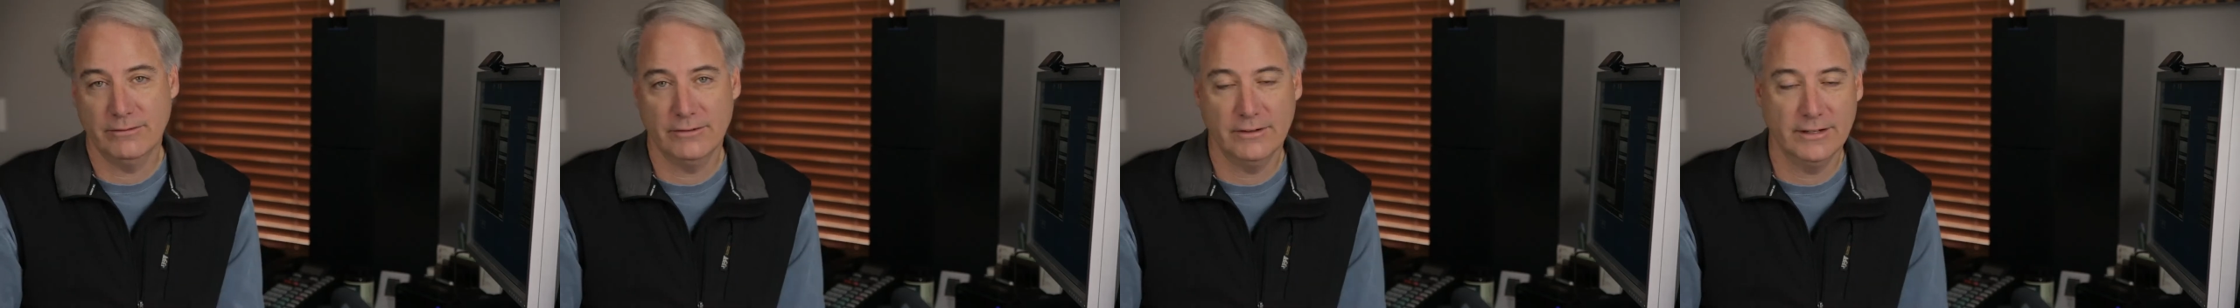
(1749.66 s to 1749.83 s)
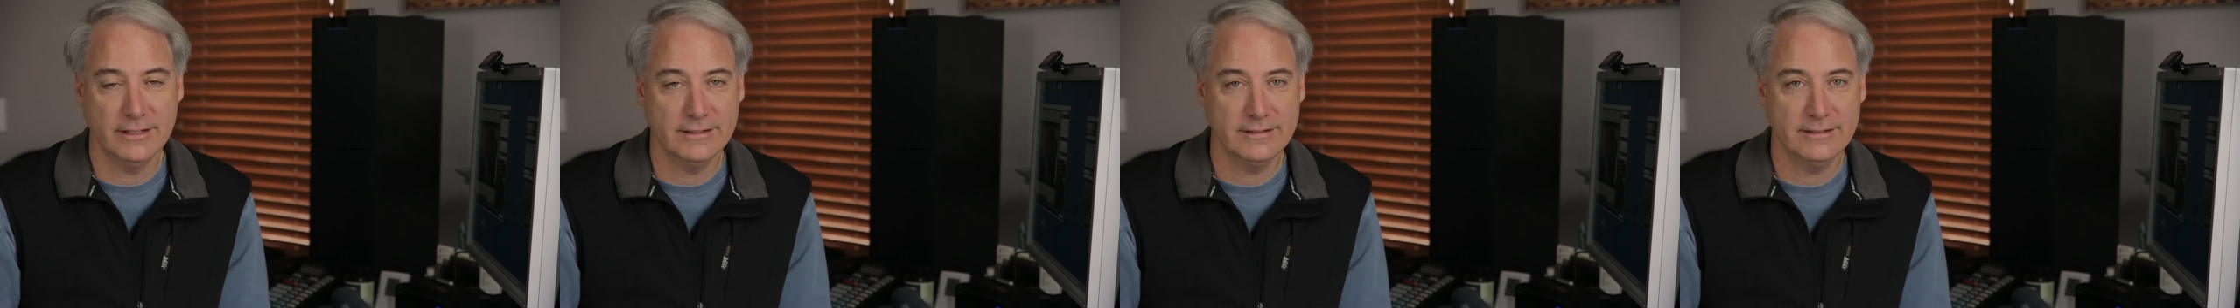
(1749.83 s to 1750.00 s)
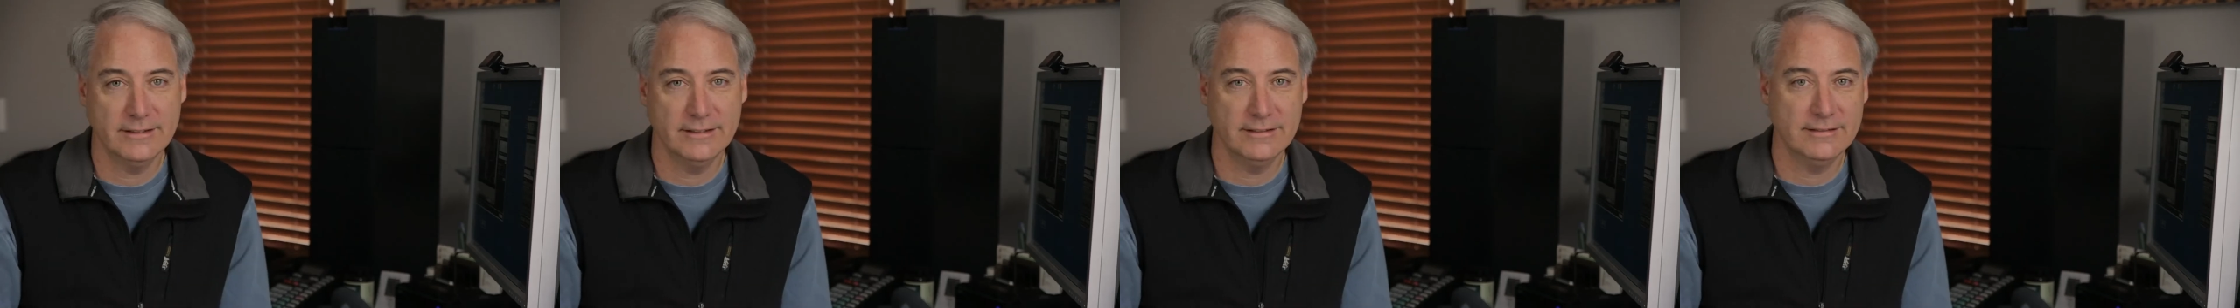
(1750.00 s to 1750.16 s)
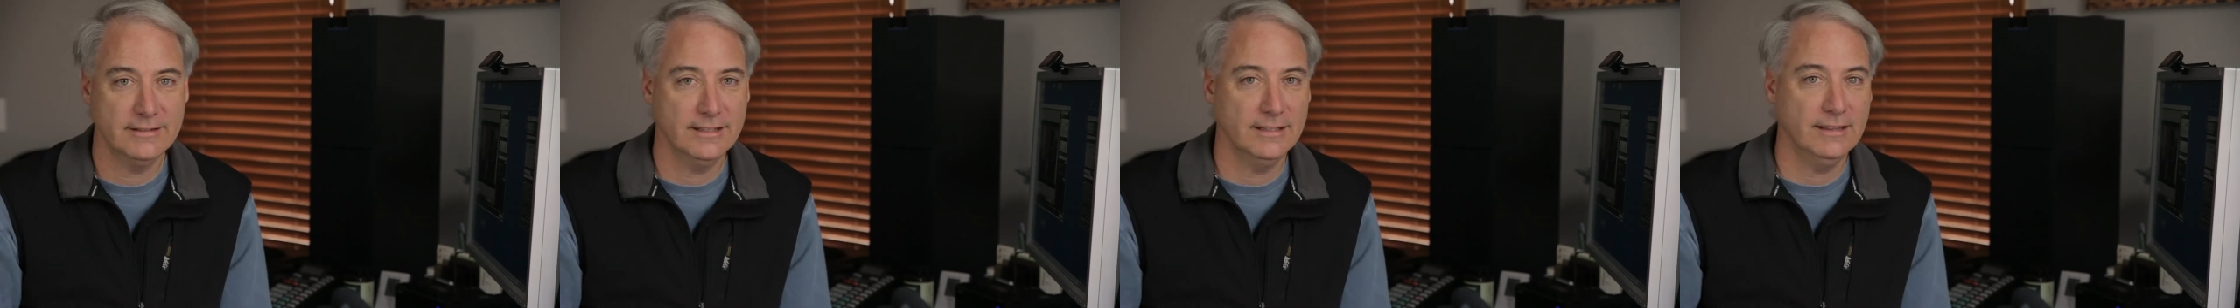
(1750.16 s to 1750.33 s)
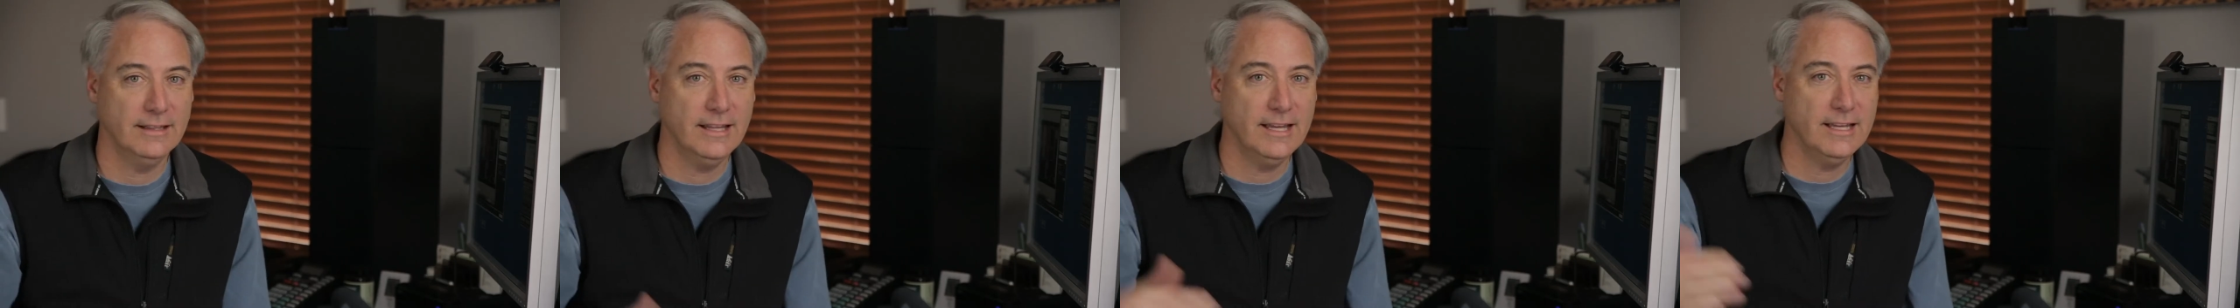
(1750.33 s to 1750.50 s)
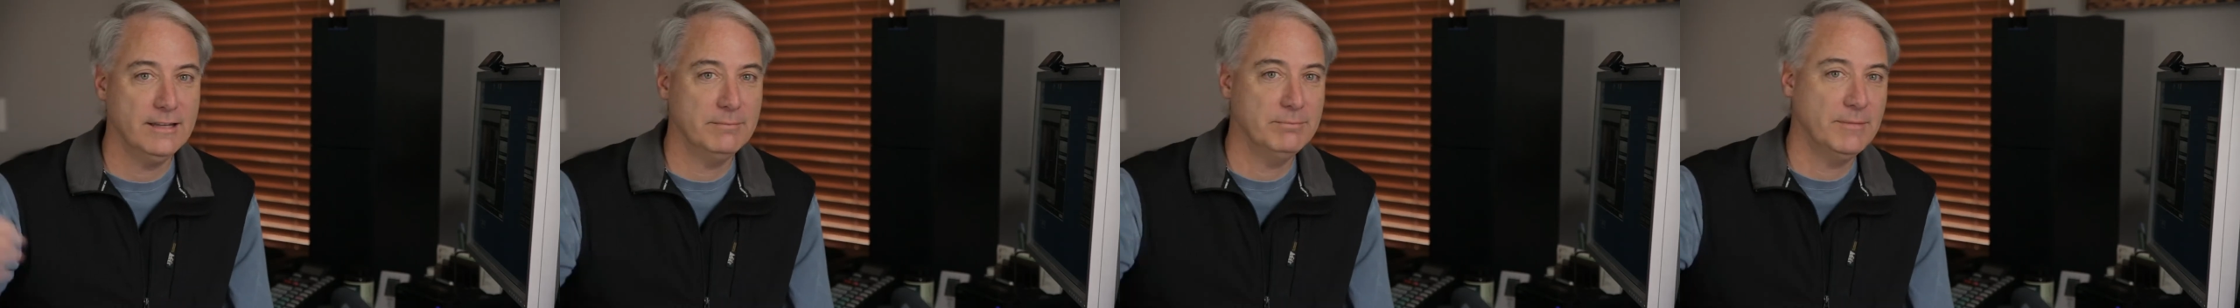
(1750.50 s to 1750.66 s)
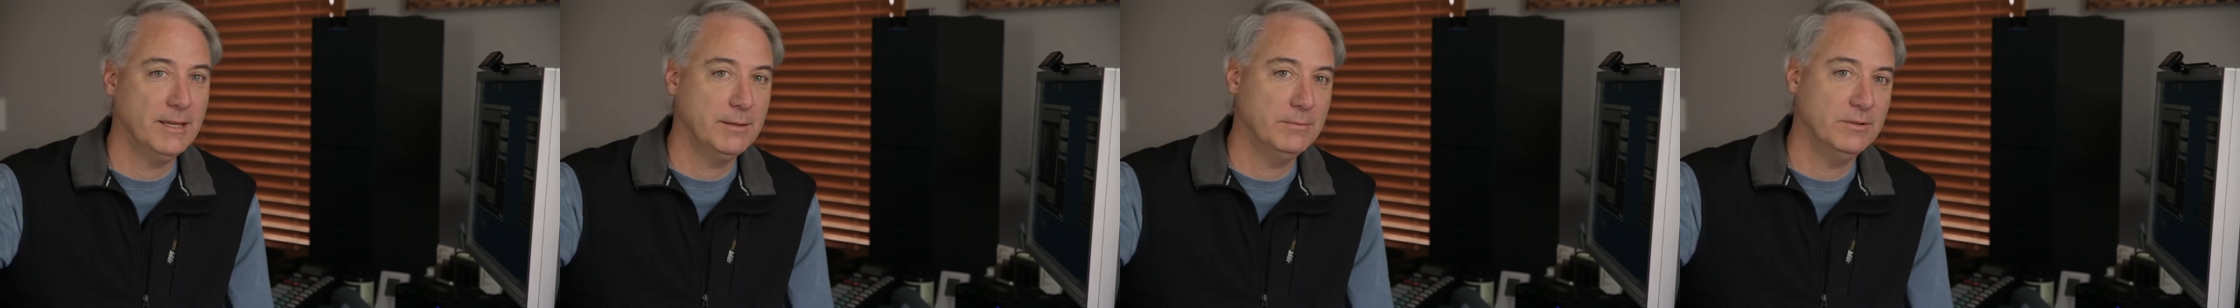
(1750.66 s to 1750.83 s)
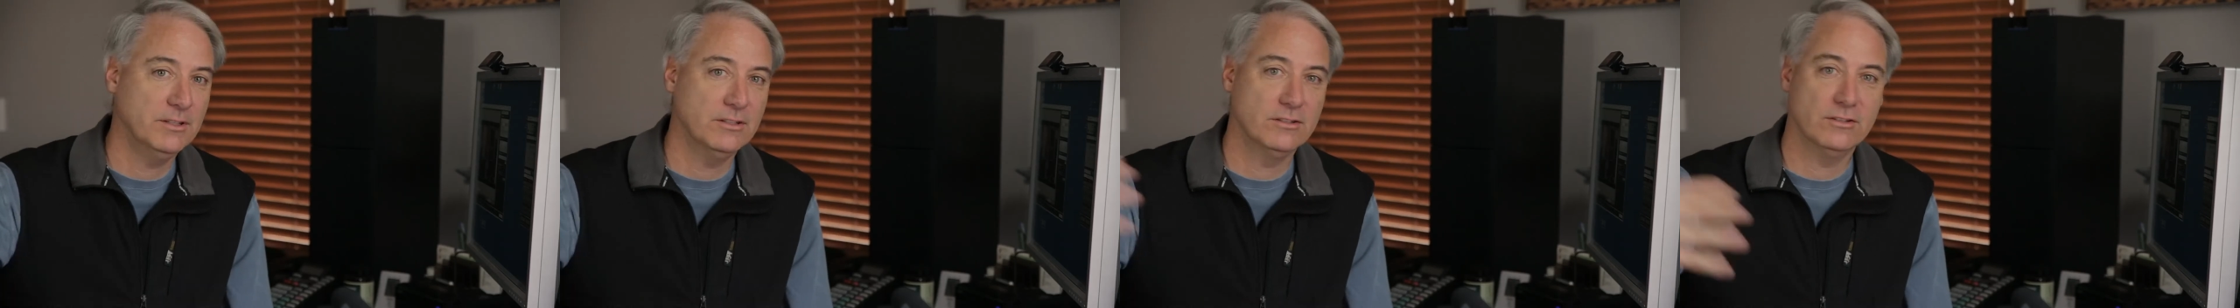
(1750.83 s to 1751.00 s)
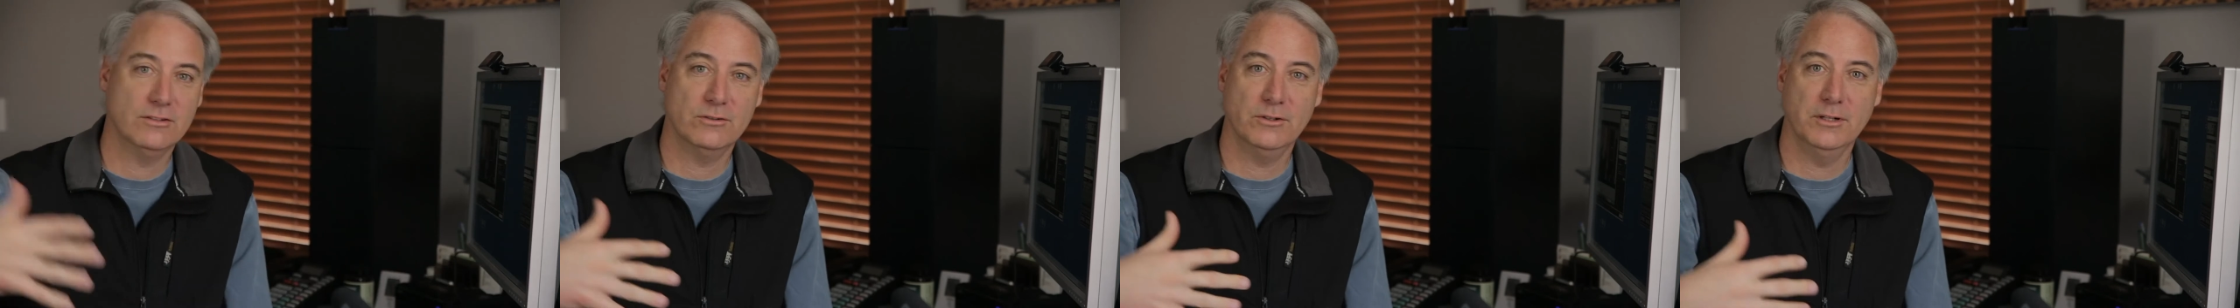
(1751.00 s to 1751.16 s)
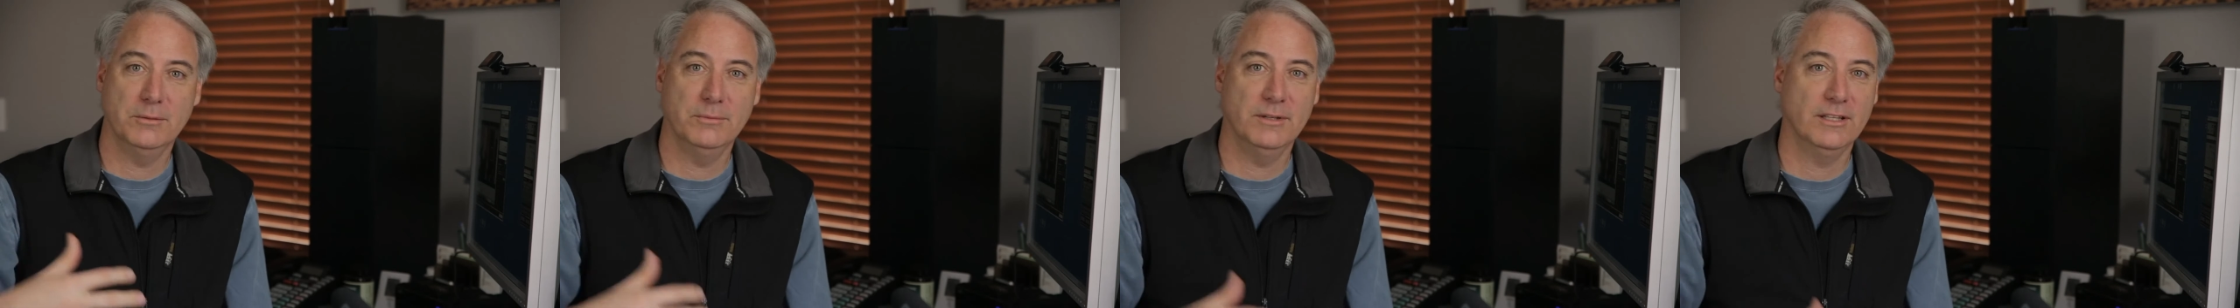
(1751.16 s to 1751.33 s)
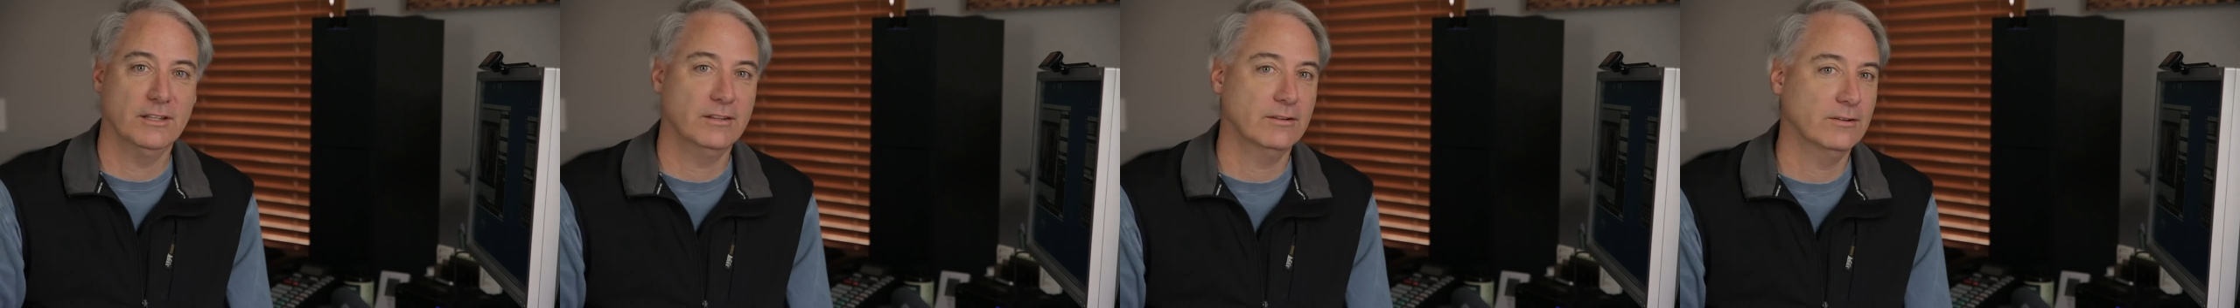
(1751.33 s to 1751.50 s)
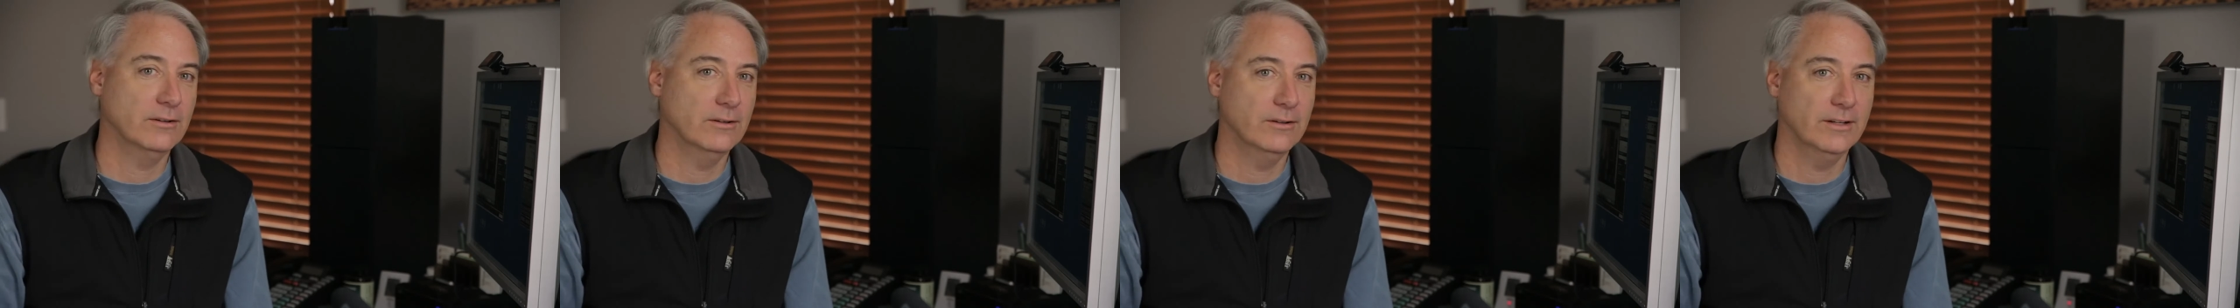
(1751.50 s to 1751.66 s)
for instance, and light maybe streaming
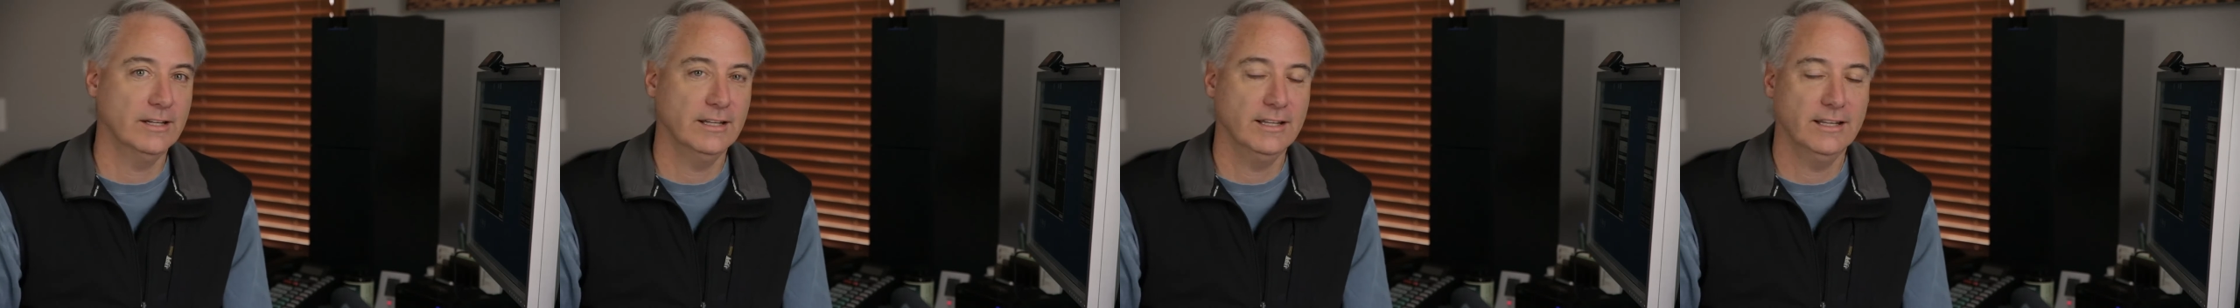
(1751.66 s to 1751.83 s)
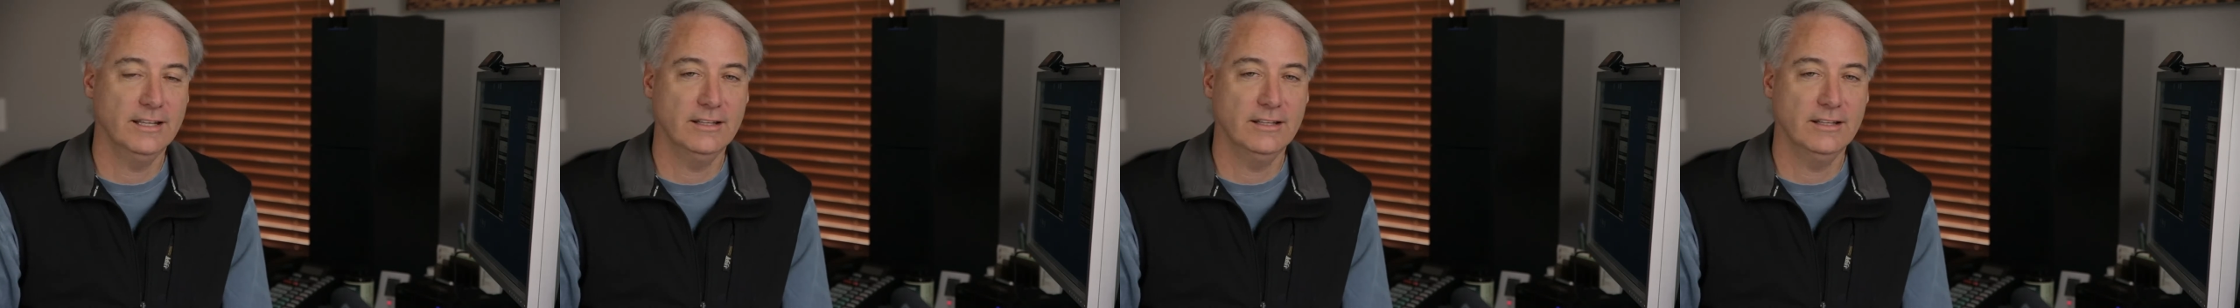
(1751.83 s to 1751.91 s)
through it,